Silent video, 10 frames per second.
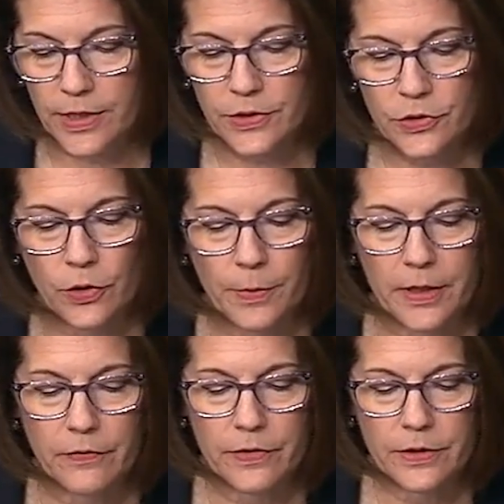President, so
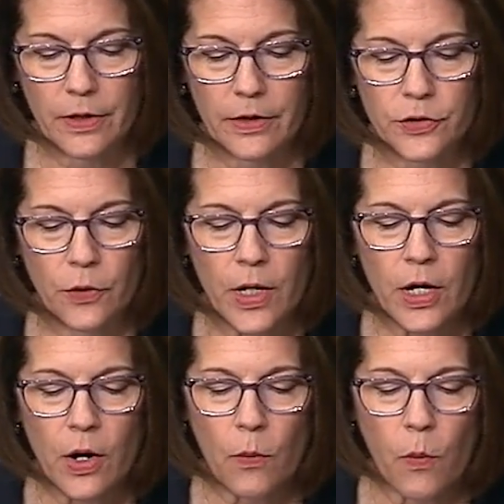many of us are. So
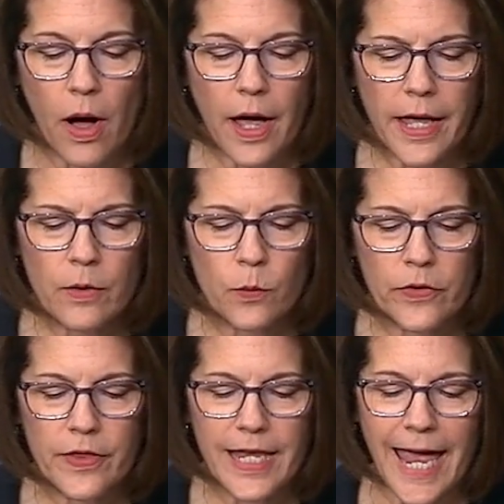why
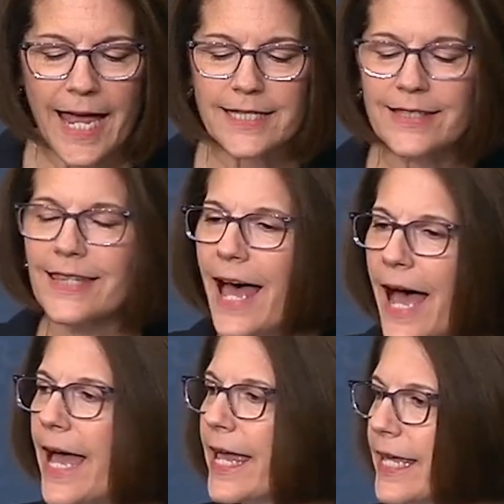would the ads
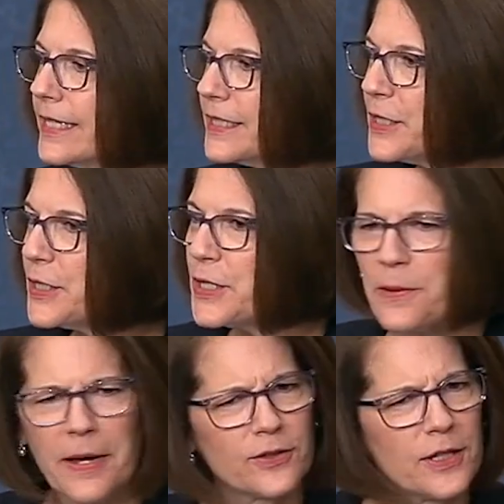lie
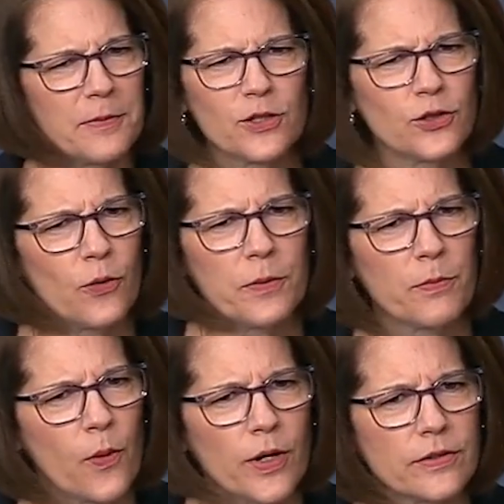about something so
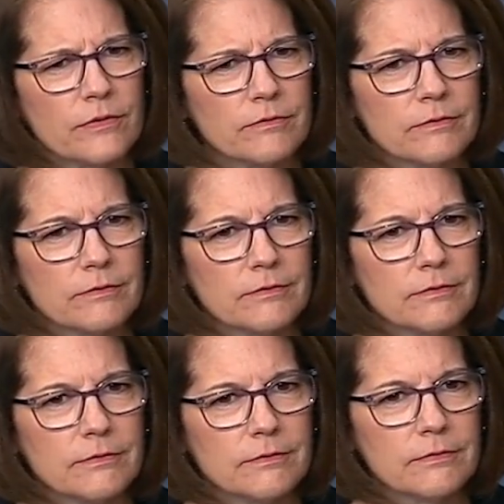important
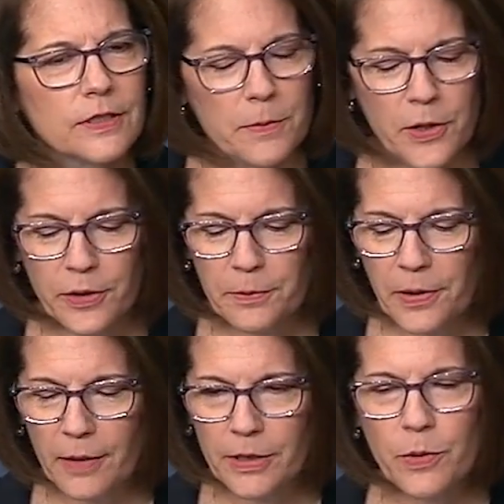to the American
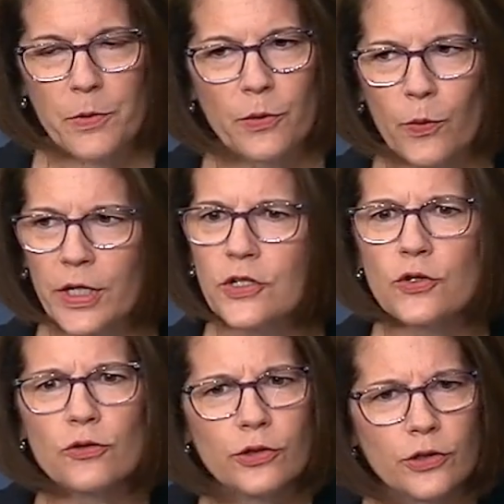public when we're working
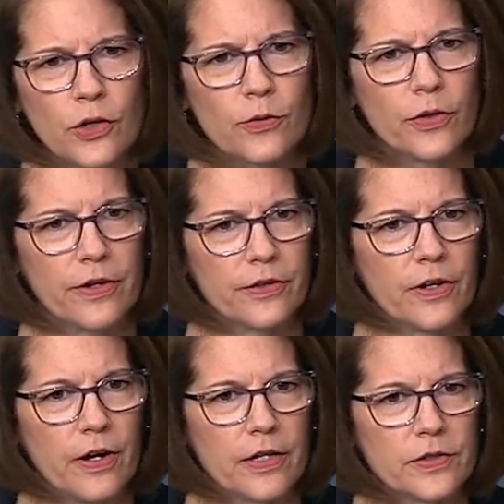to lower their
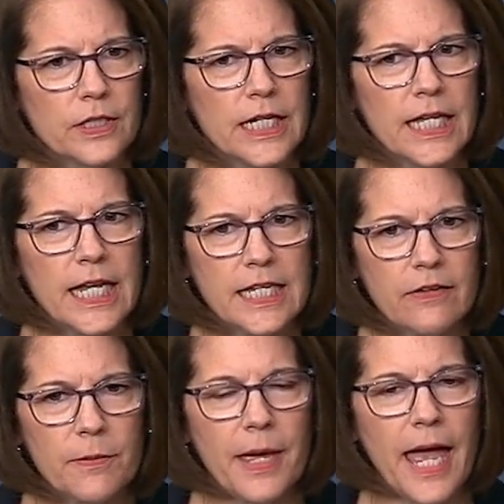costs and
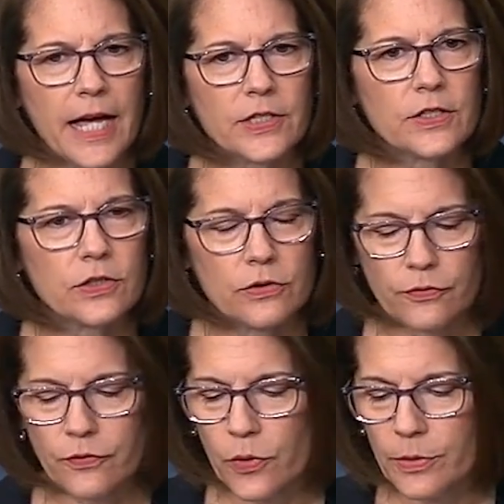give them access to
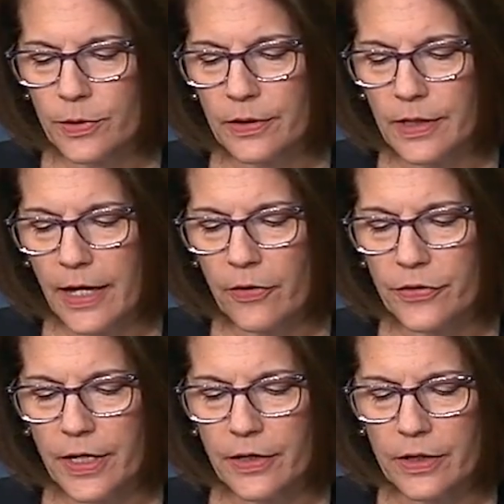affordable
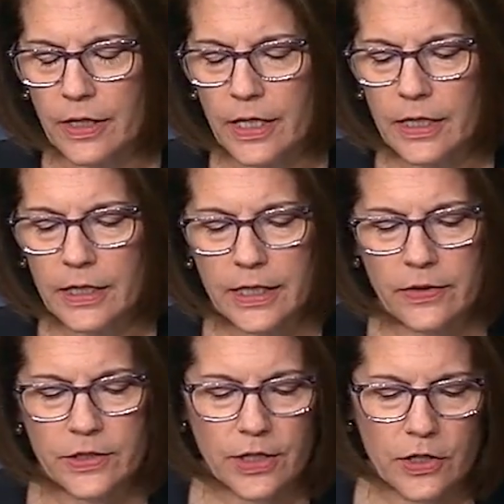health care uh,
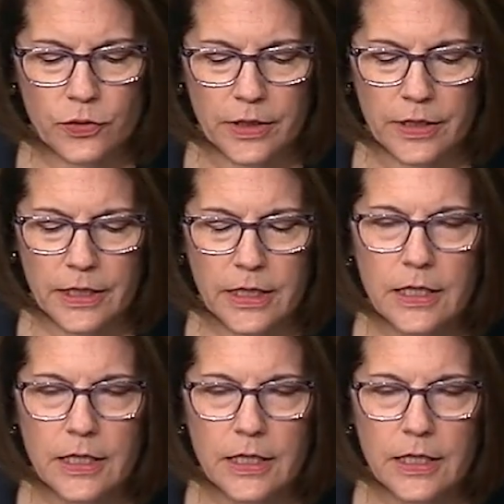in this country?